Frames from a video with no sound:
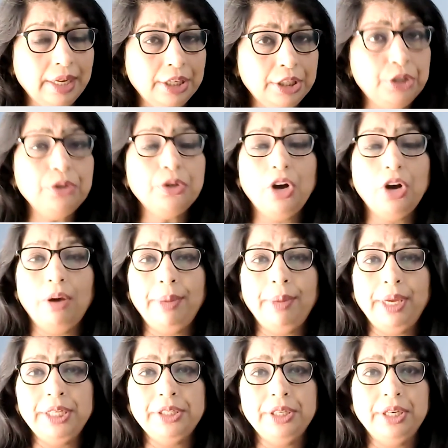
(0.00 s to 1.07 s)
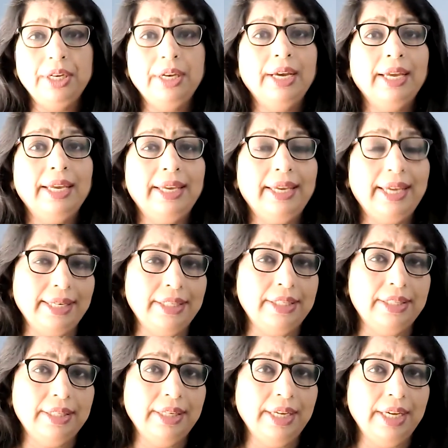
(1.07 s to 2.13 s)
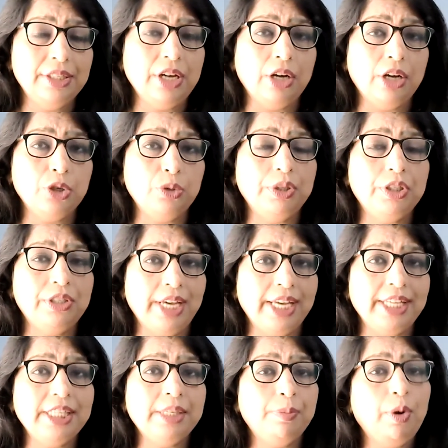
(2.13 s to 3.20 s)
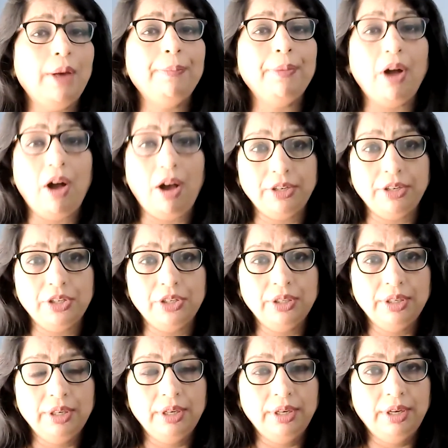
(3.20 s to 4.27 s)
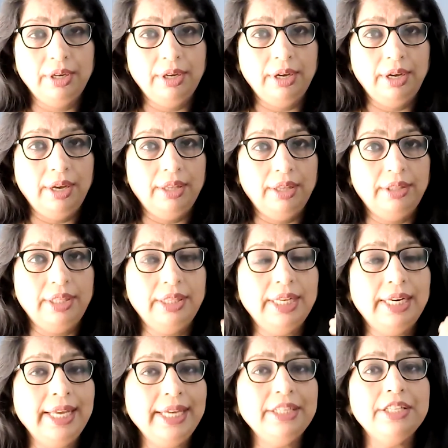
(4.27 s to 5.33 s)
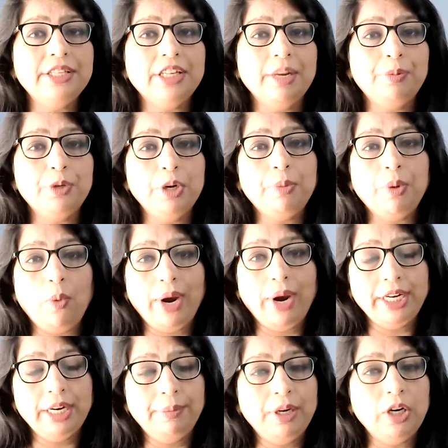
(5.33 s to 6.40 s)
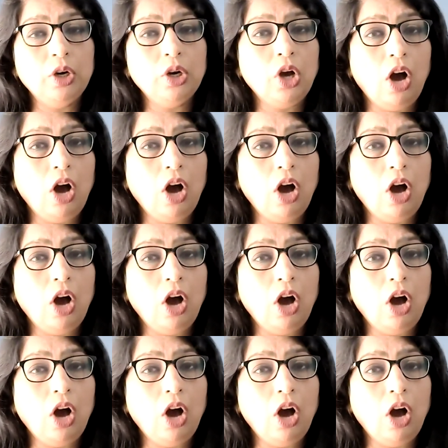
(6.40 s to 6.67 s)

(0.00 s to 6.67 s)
do comment, get in touch with TestprepKart in the link description provided below.